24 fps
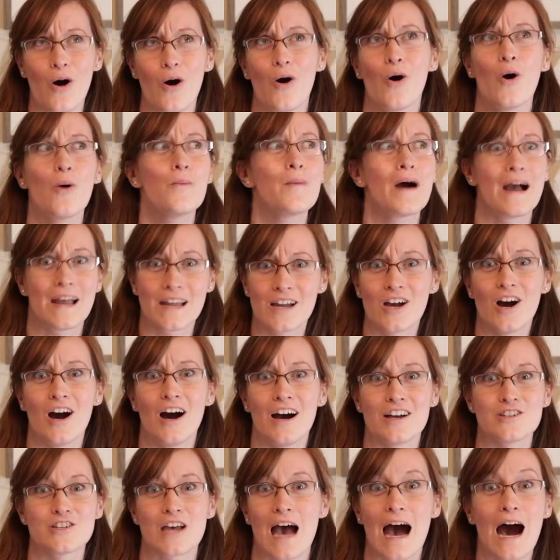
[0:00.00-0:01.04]
Oh my
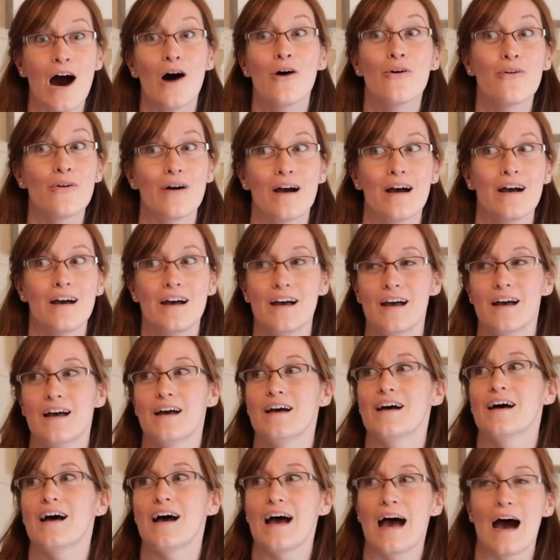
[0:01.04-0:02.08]
gosh, how
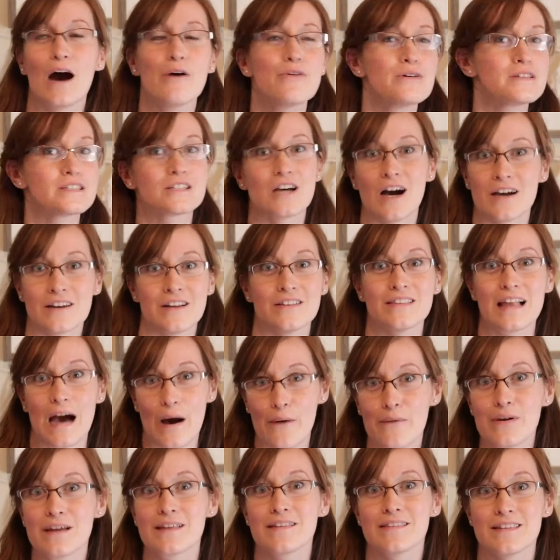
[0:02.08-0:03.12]
how is God
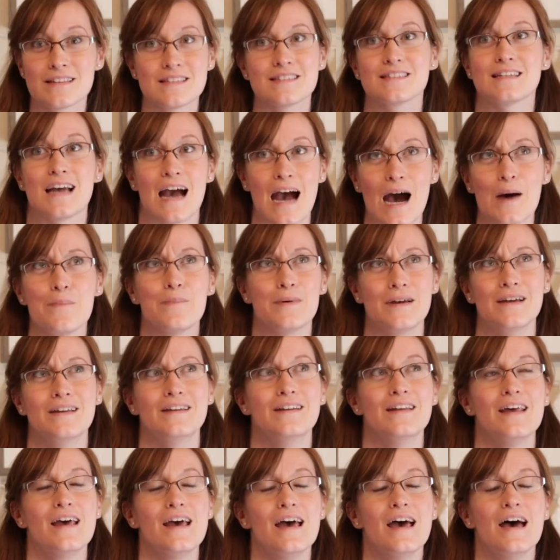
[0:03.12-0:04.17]
allowing this to
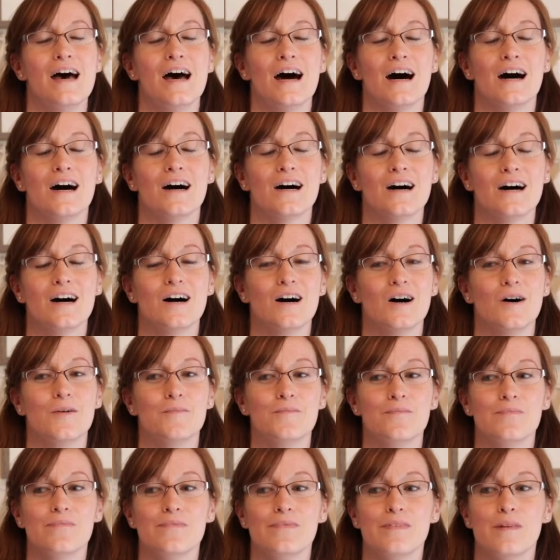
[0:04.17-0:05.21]
happen?
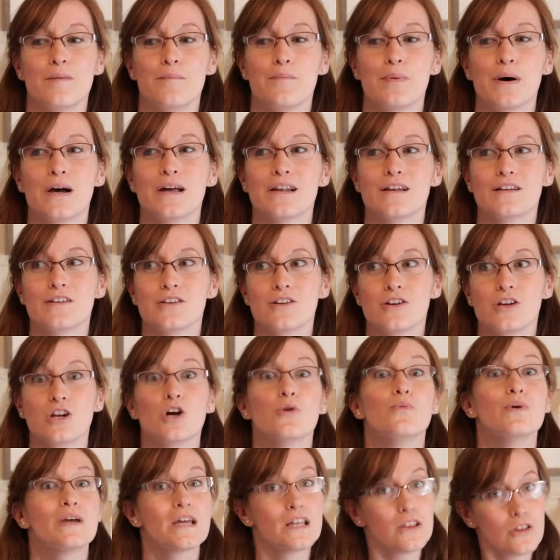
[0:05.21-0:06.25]
Um, but you
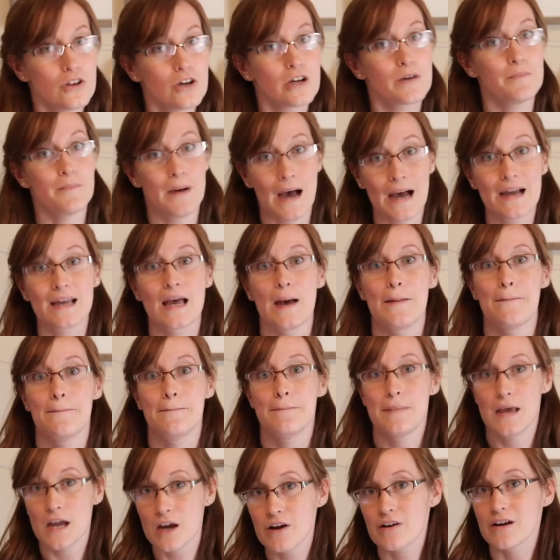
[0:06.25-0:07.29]
know, we can look back at
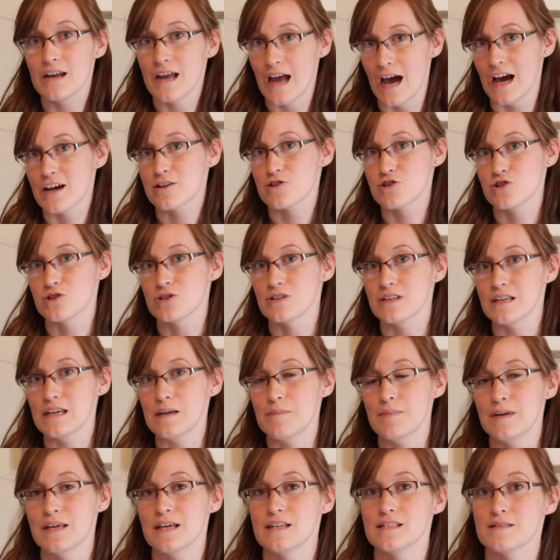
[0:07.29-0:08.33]
Mary actually,
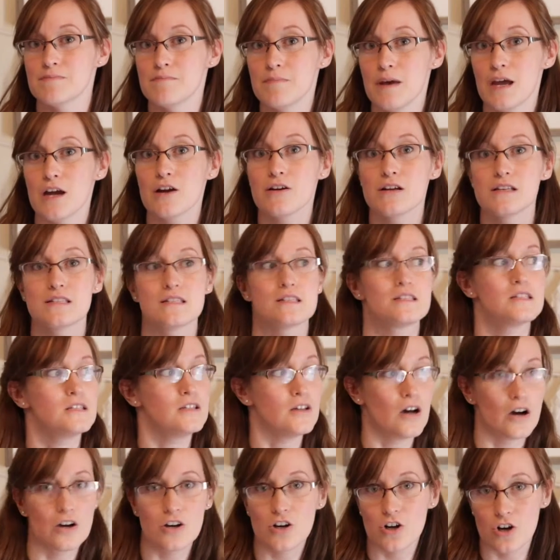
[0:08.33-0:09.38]
because Mary's this
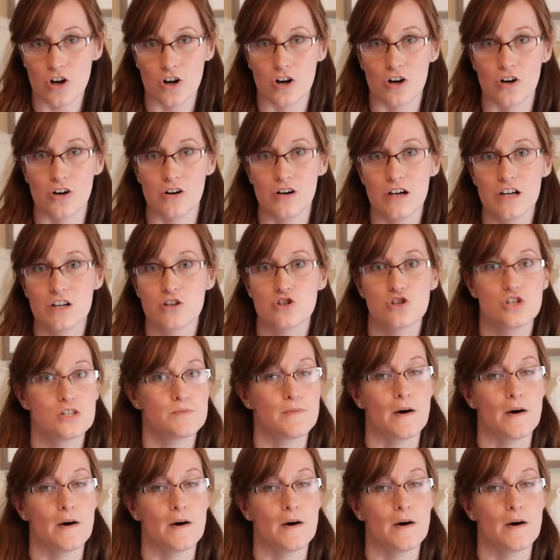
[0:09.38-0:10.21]
young girl. She's